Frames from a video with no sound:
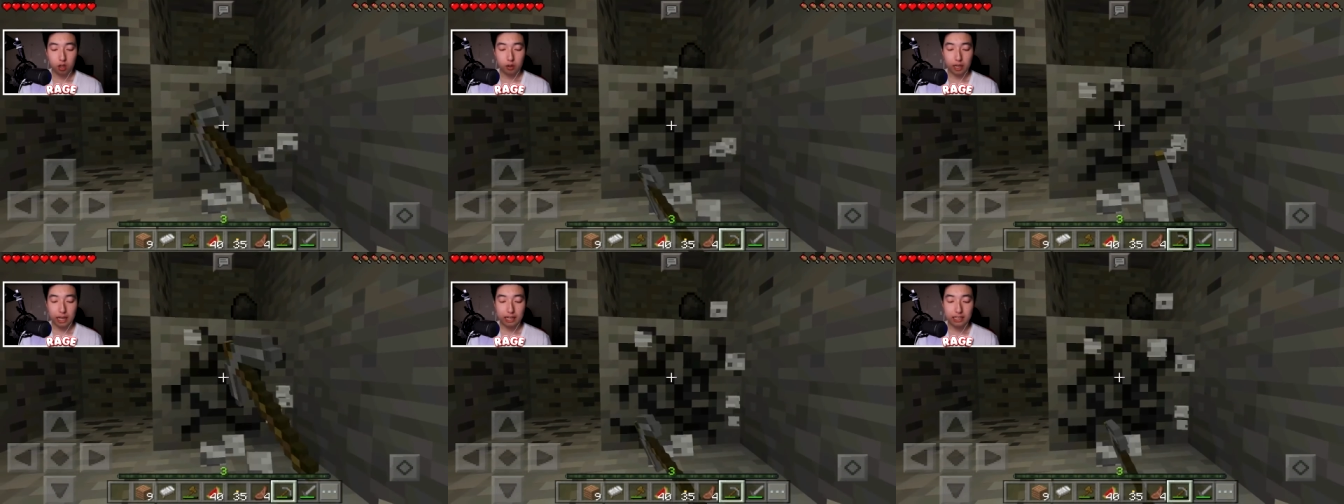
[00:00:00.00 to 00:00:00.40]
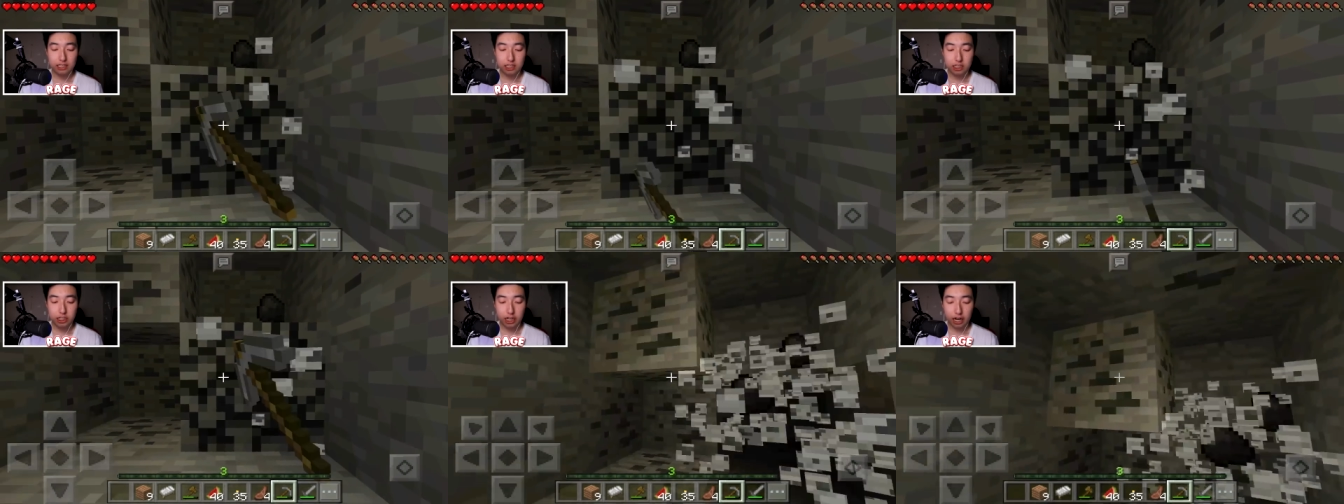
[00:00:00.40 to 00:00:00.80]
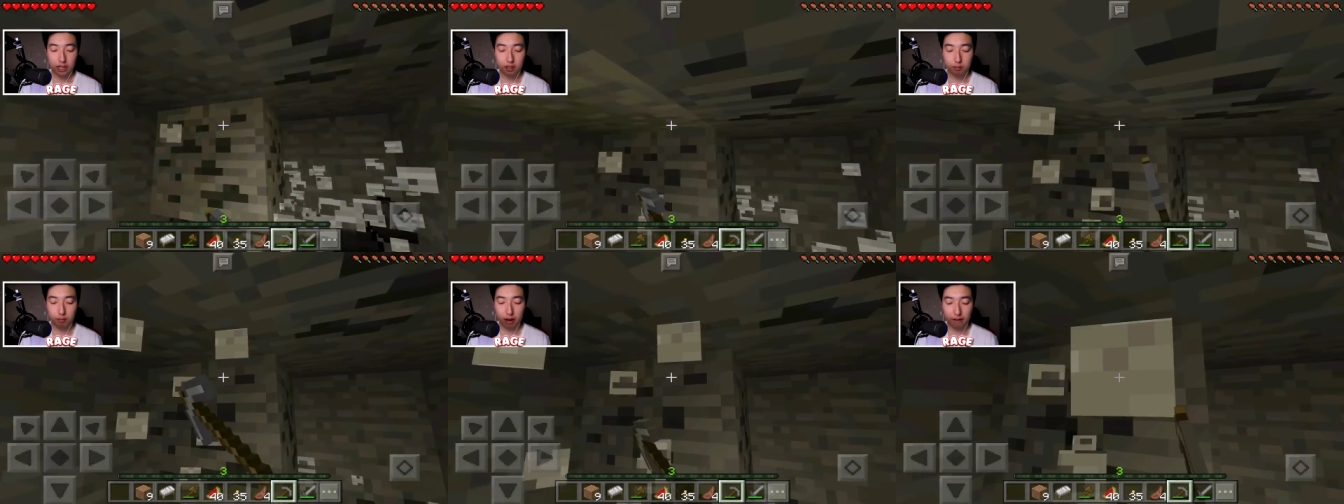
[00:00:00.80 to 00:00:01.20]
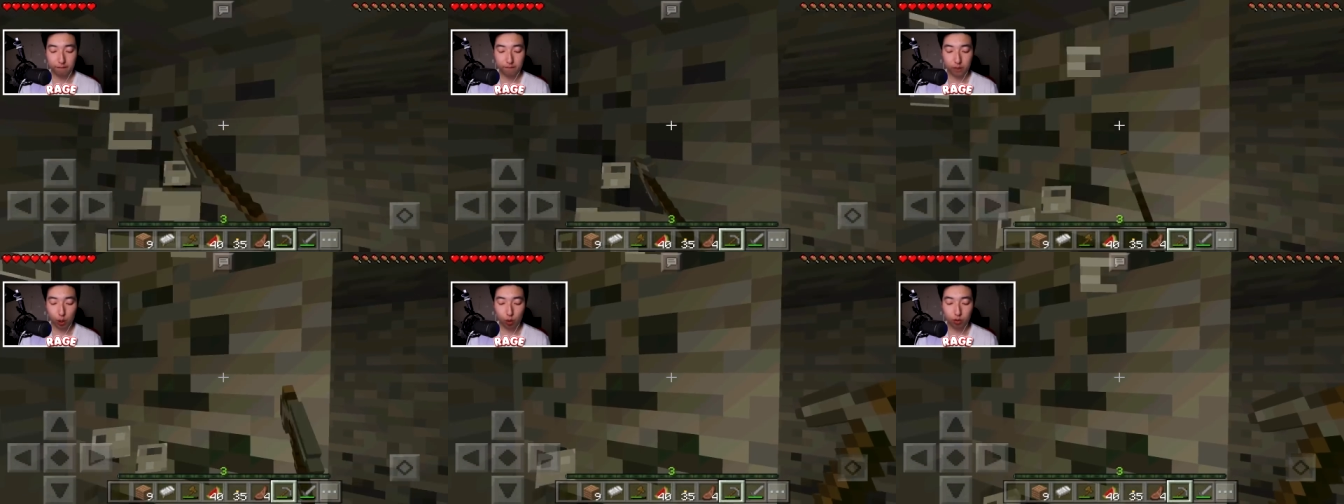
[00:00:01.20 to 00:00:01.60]
Okay, I need to check my
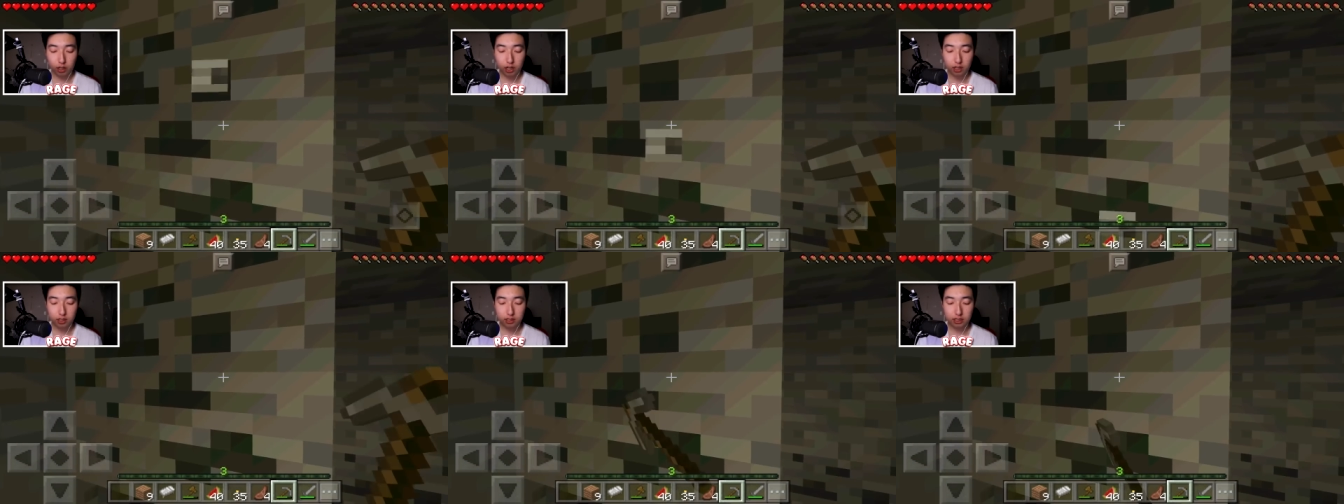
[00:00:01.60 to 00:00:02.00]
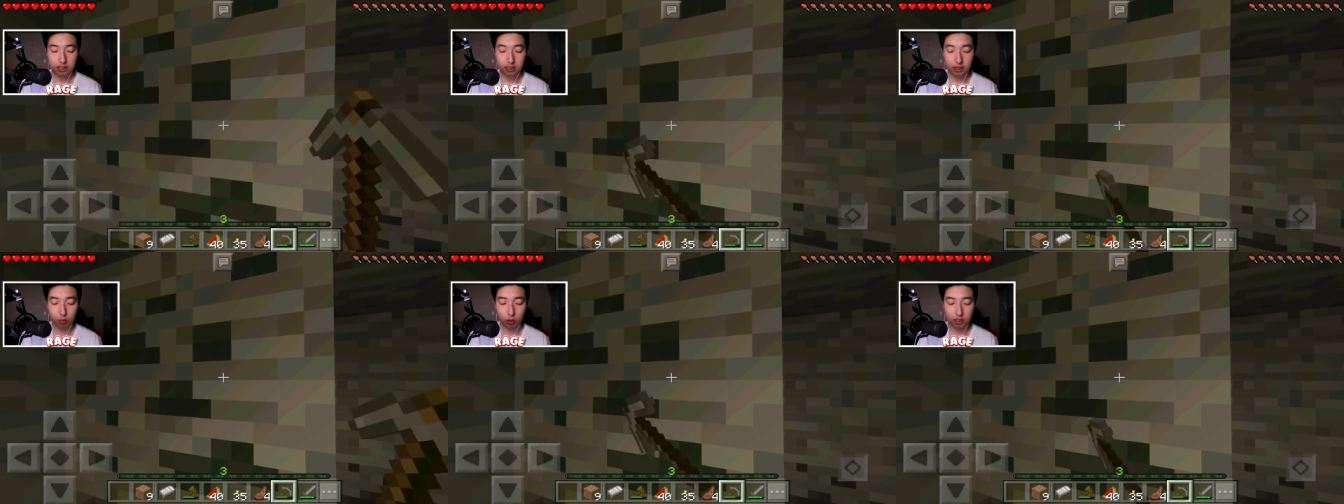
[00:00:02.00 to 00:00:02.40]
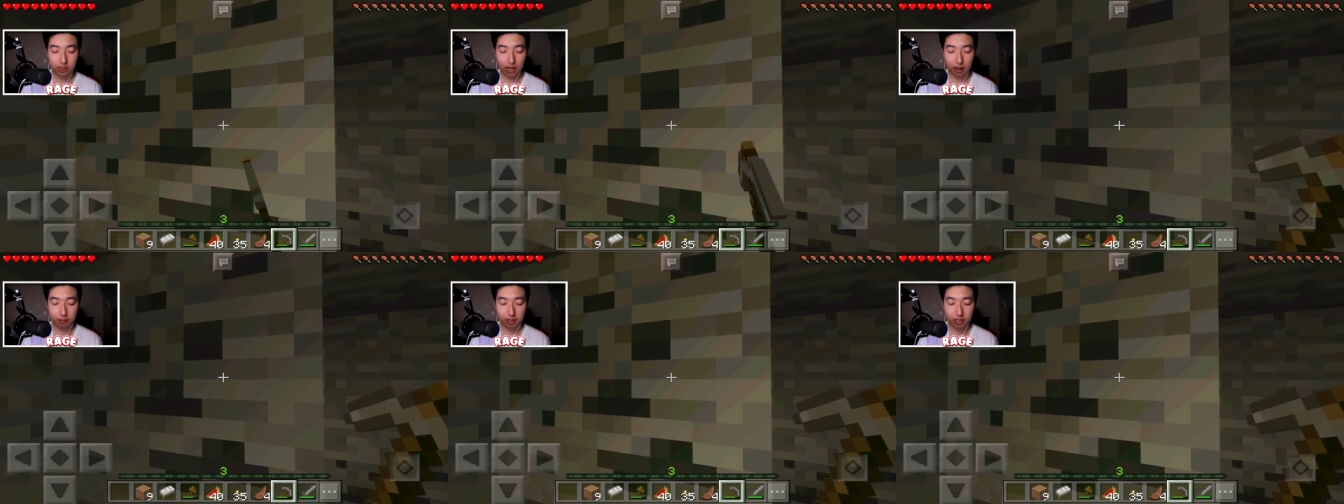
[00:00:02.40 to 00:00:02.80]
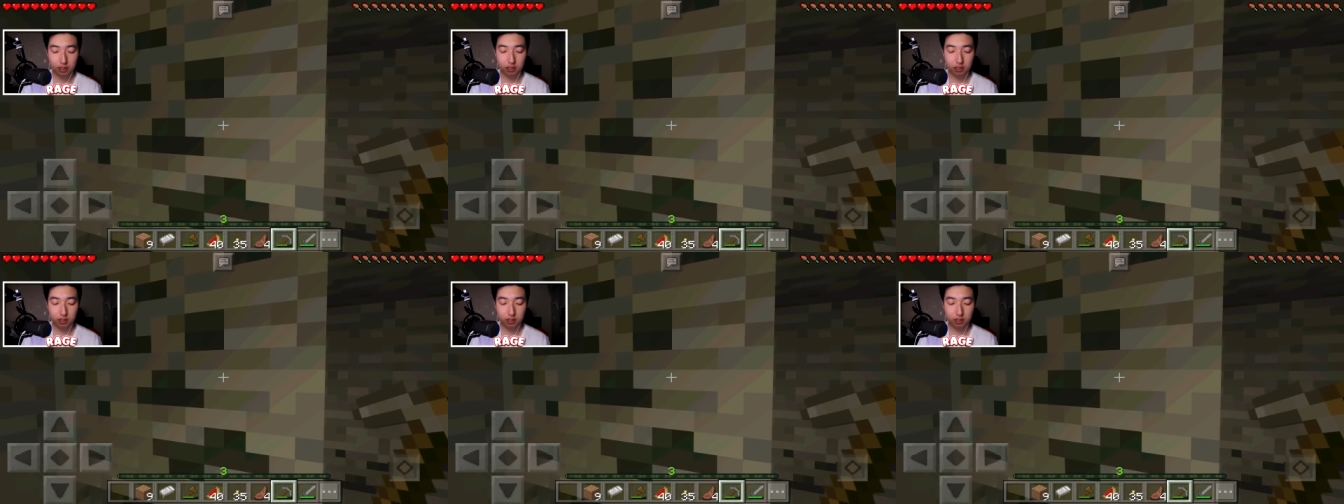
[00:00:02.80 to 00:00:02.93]
phone to see what time it